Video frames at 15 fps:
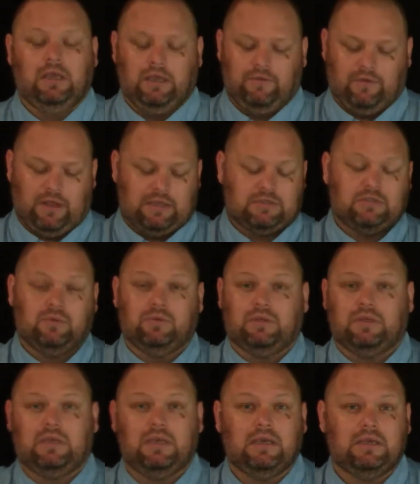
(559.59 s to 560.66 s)
If it has to do with the
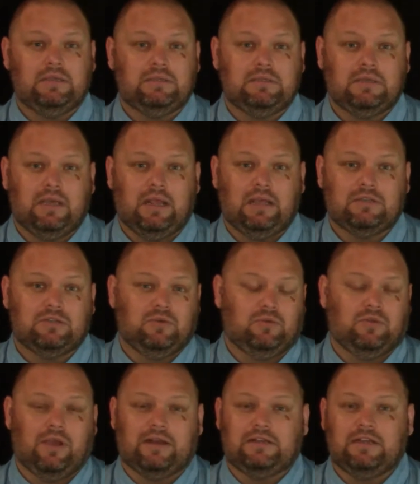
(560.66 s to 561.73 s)
kids, it has to do with
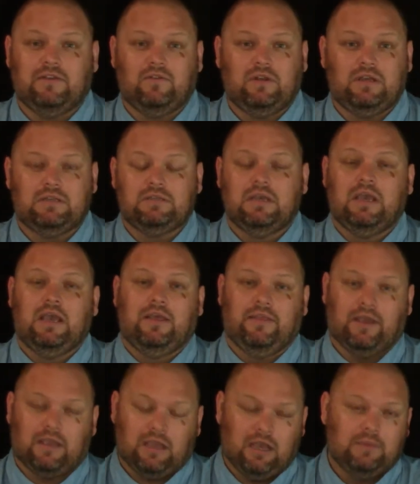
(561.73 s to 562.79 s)
their activities,
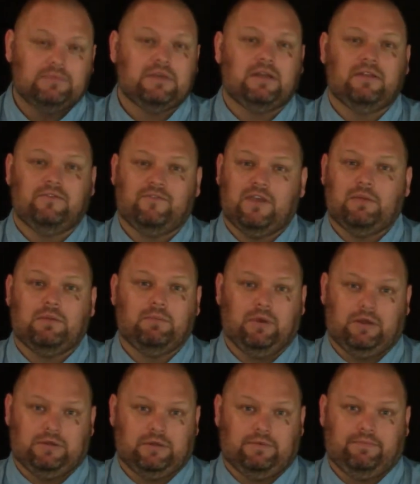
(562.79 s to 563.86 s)
that comes out of the family
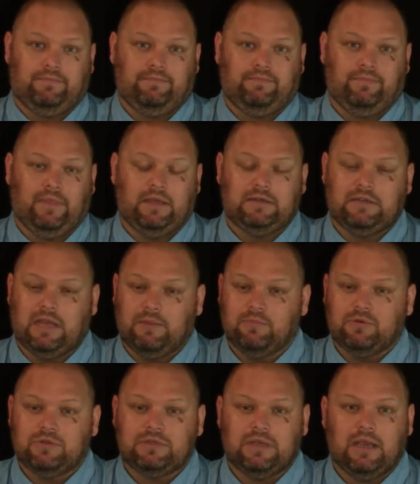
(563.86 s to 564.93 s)
budget. That
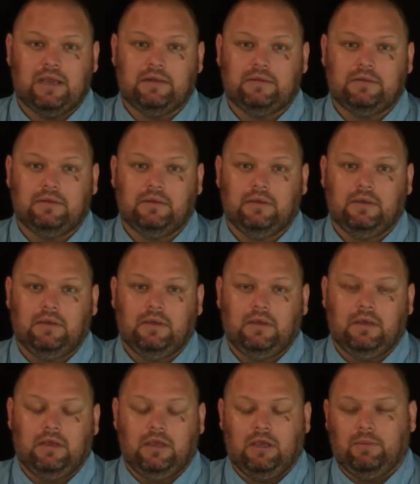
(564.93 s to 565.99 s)
10%,
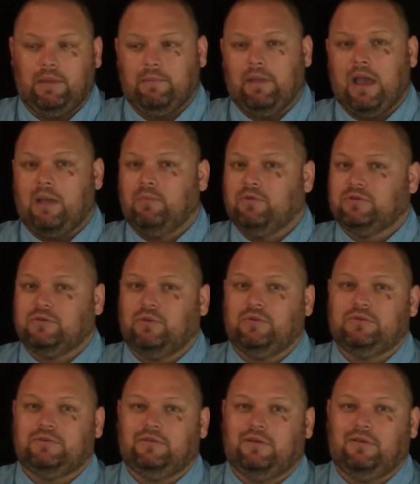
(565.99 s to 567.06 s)
my mom was
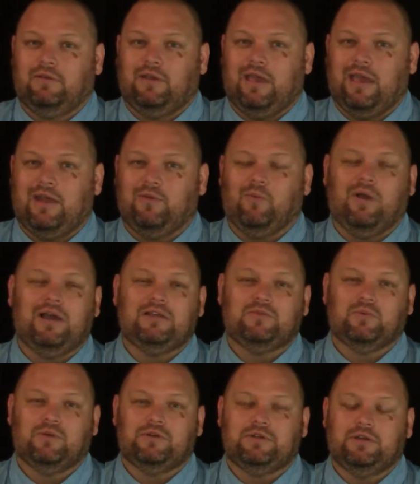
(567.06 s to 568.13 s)
always had wise words.